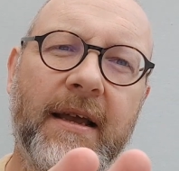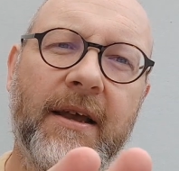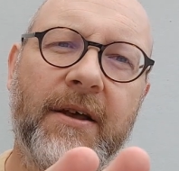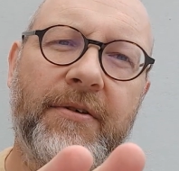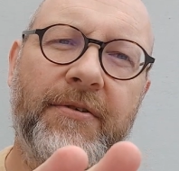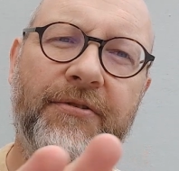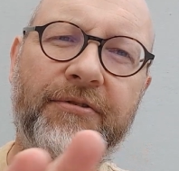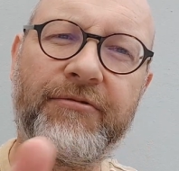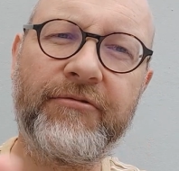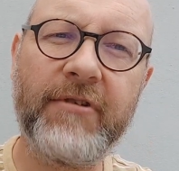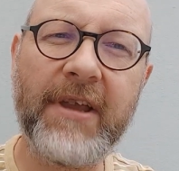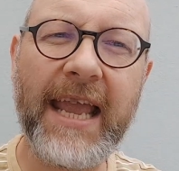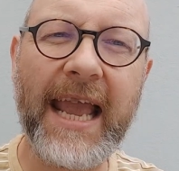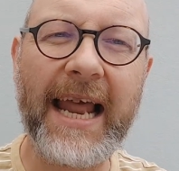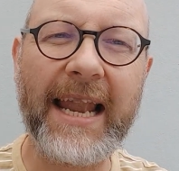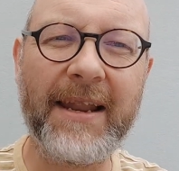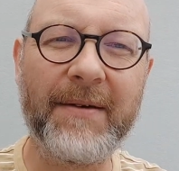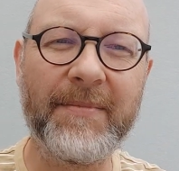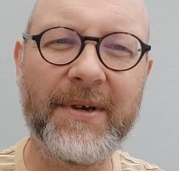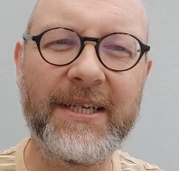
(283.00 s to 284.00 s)
Three
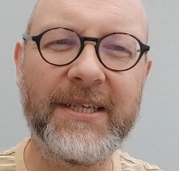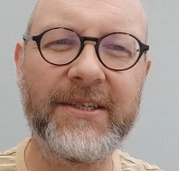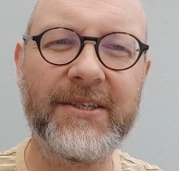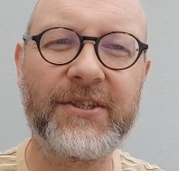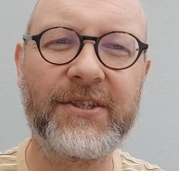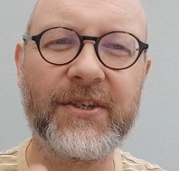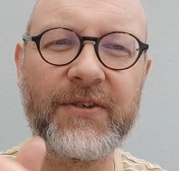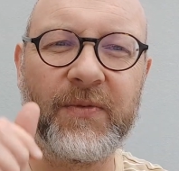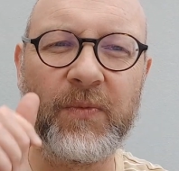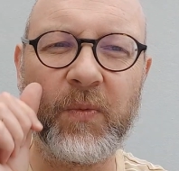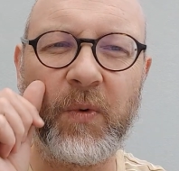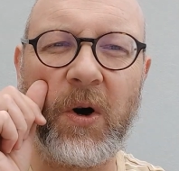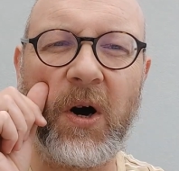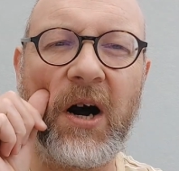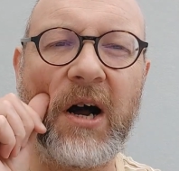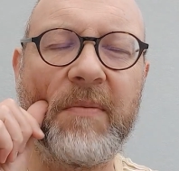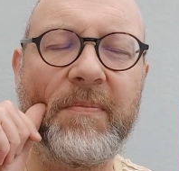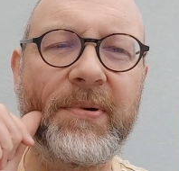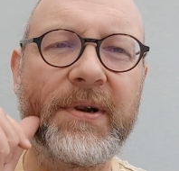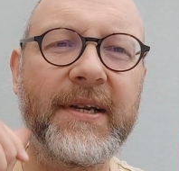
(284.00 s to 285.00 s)
elements of what
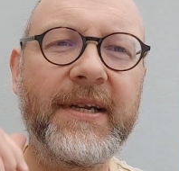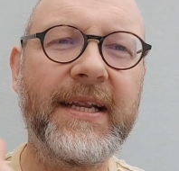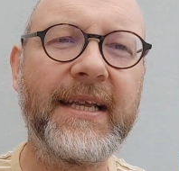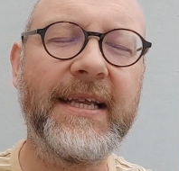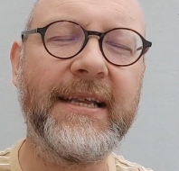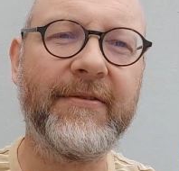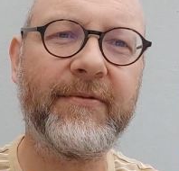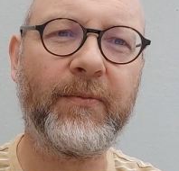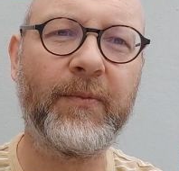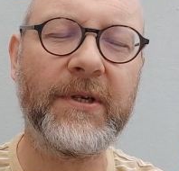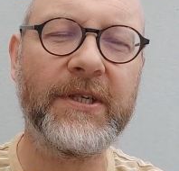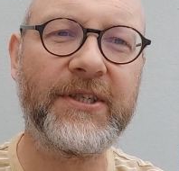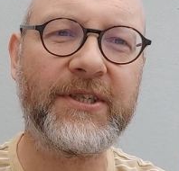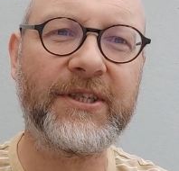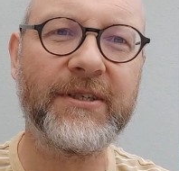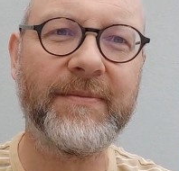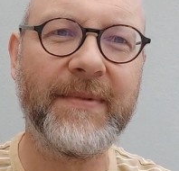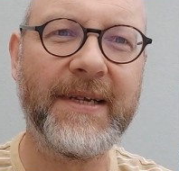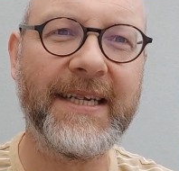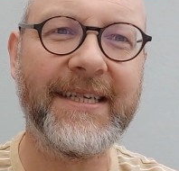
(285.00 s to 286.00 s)
I believe
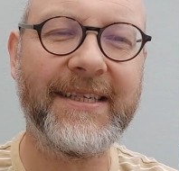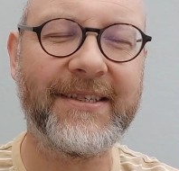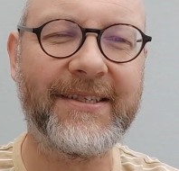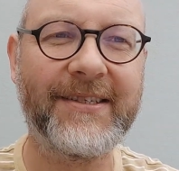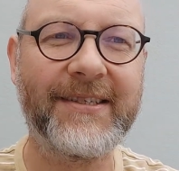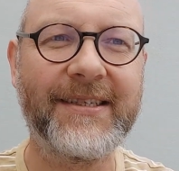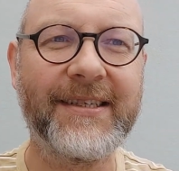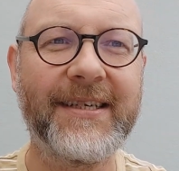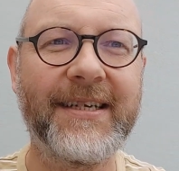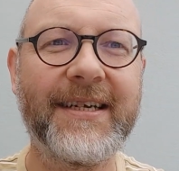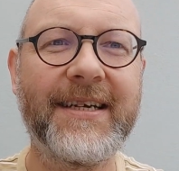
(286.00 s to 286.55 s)
wisdom is.